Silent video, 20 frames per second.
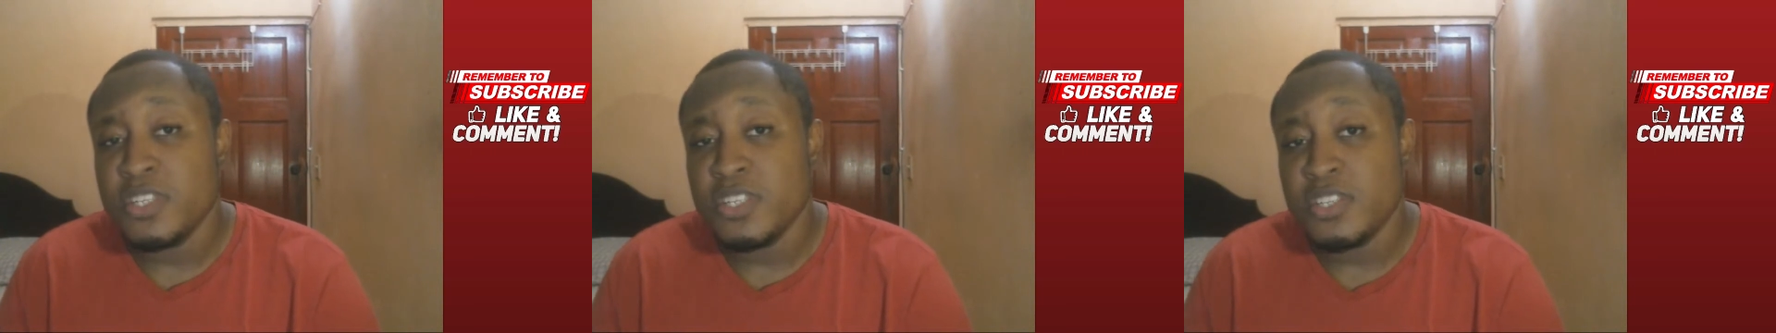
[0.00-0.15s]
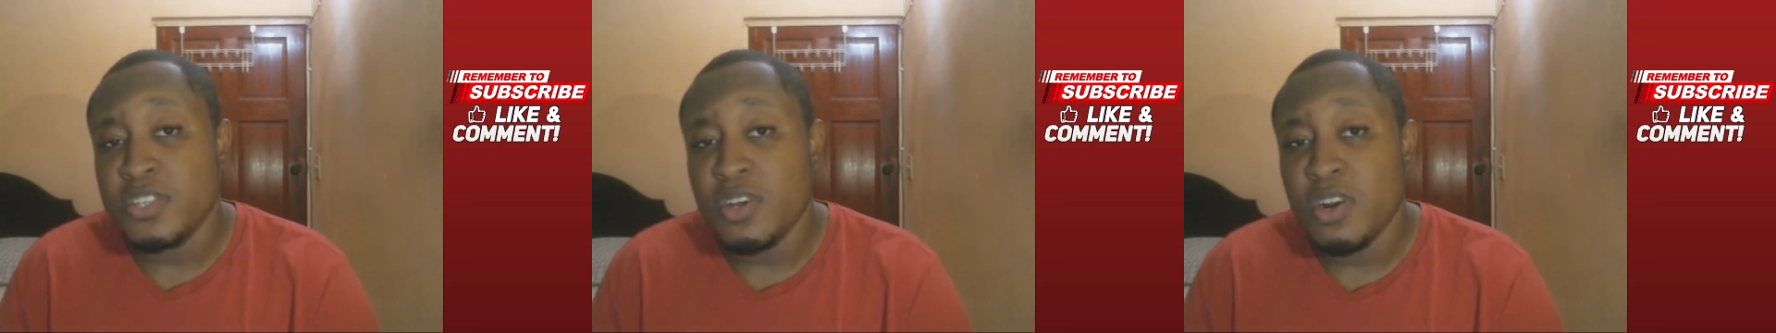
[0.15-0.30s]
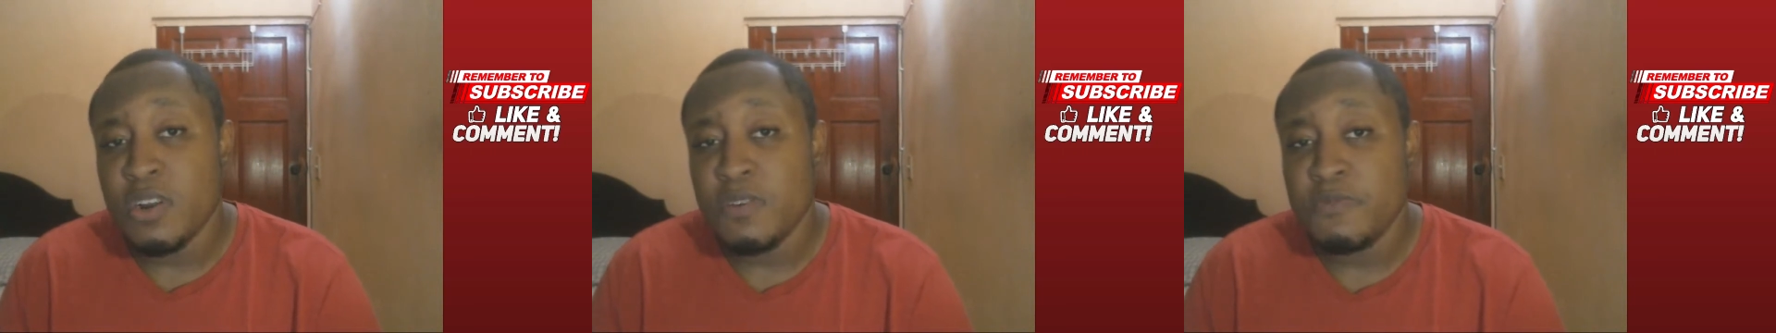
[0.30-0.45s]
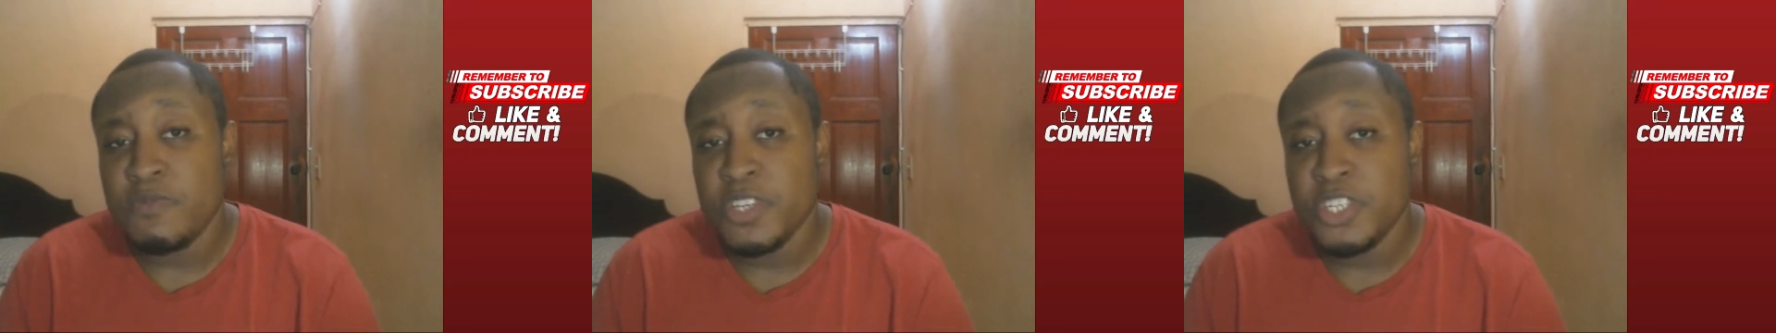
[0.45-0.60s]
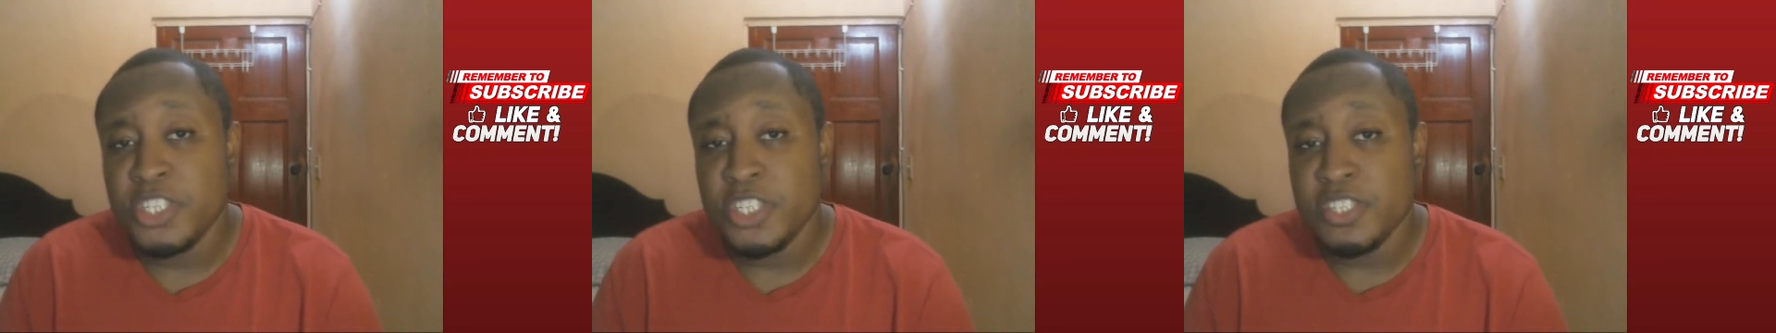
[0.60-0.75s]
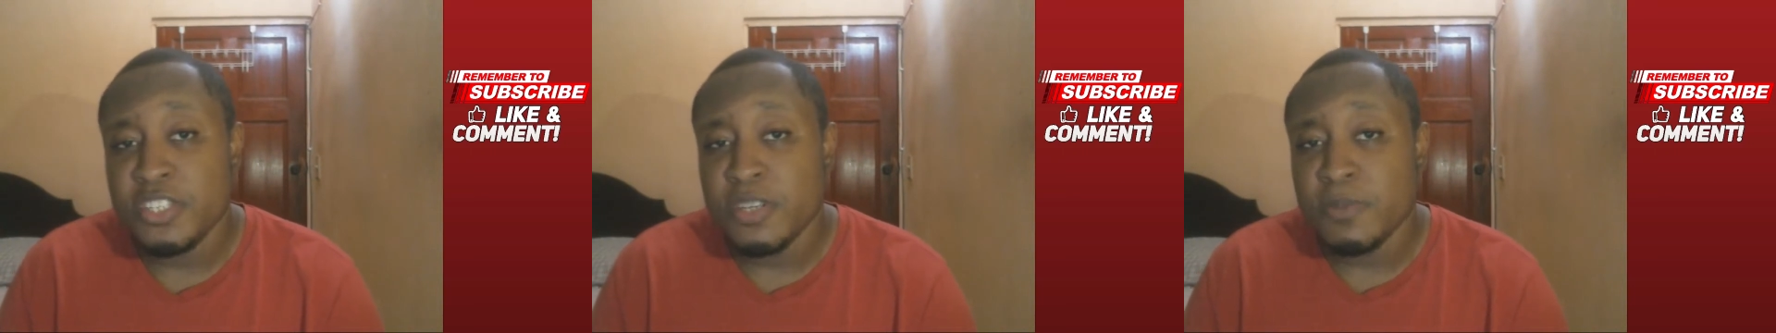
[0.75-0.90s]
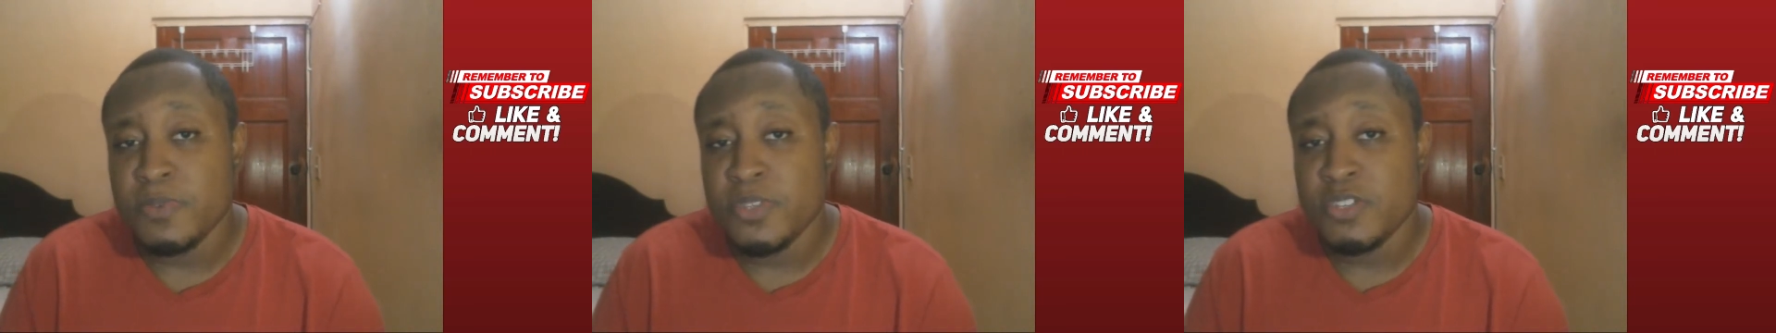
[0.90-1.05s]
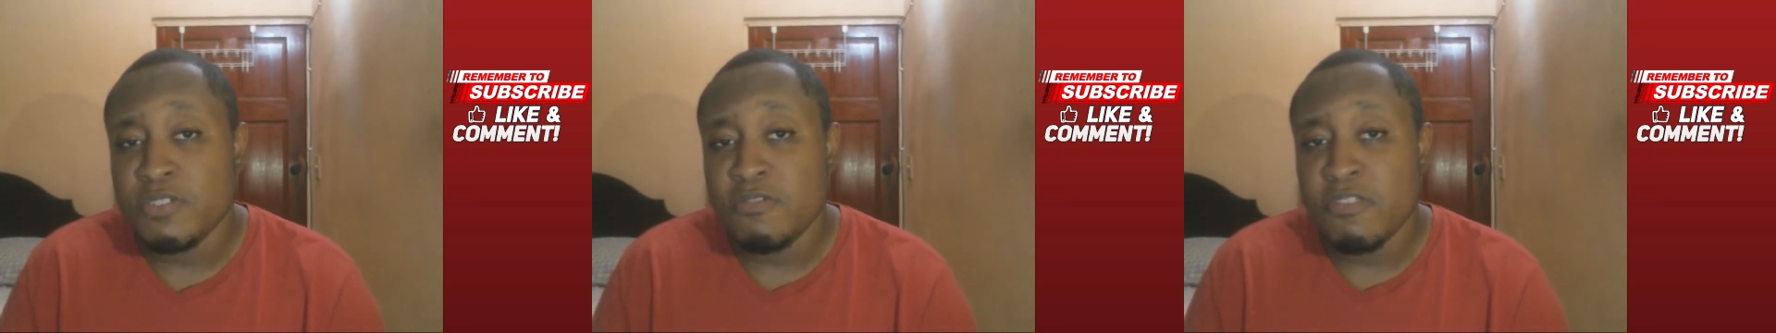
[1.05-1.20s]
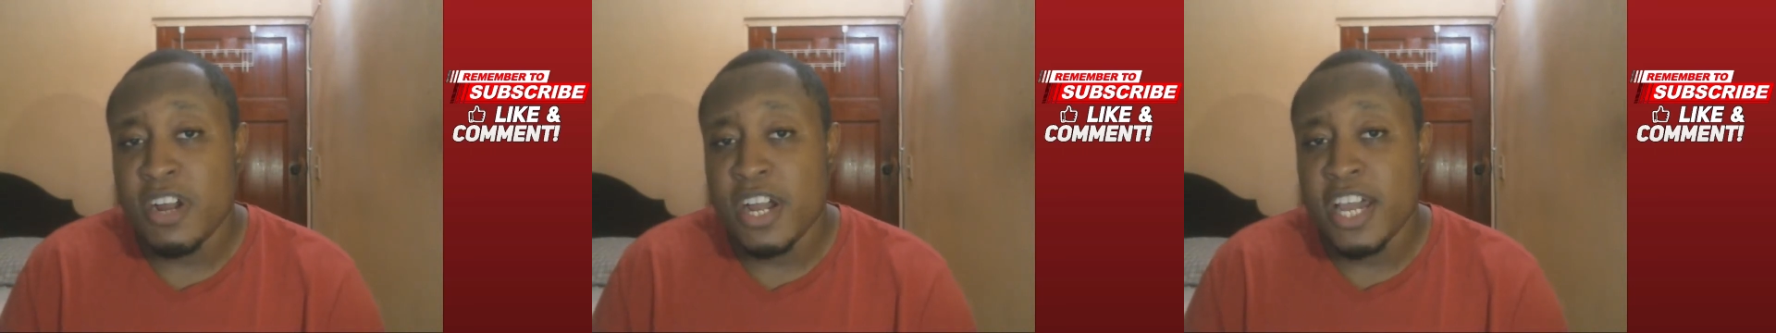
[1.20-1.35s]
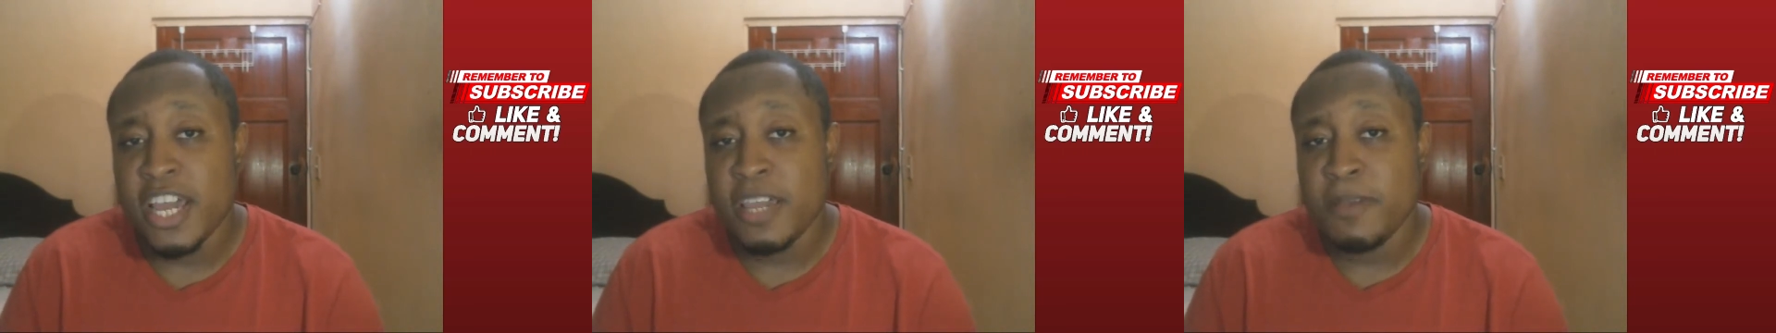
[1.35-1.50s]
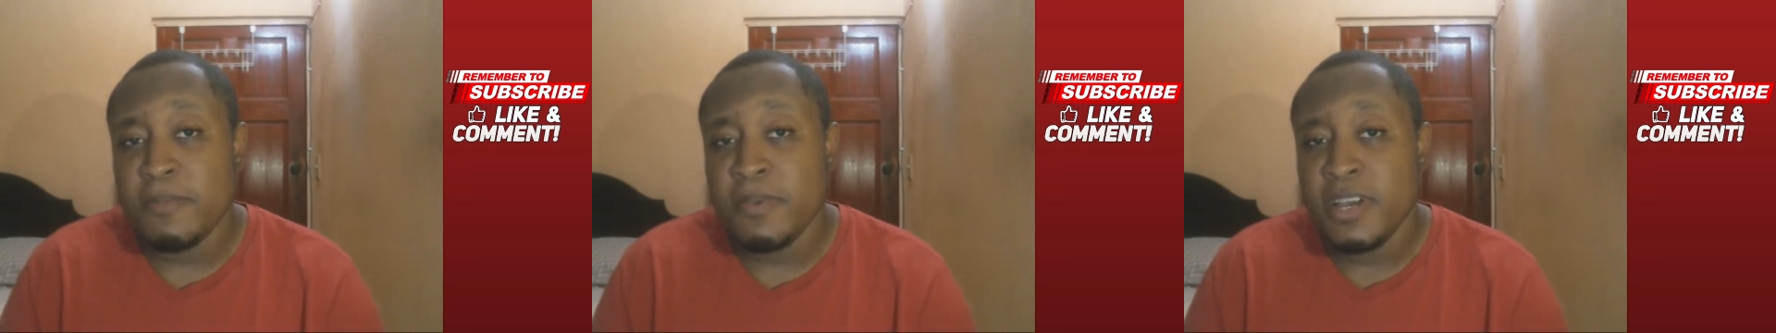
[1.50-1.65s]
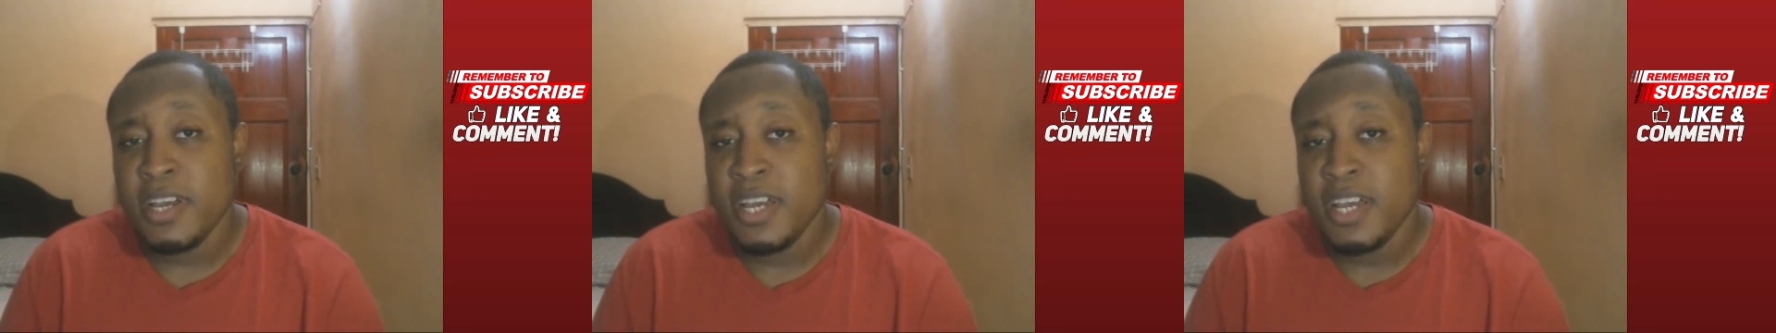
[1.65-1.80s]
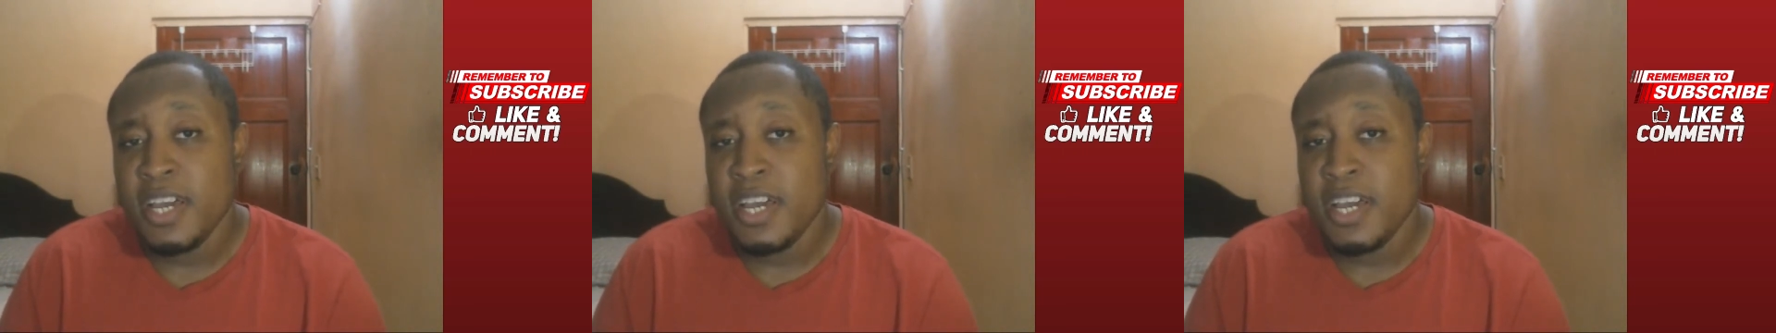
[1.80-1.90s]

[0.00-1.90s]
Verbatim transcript: Starfishy, subscribe,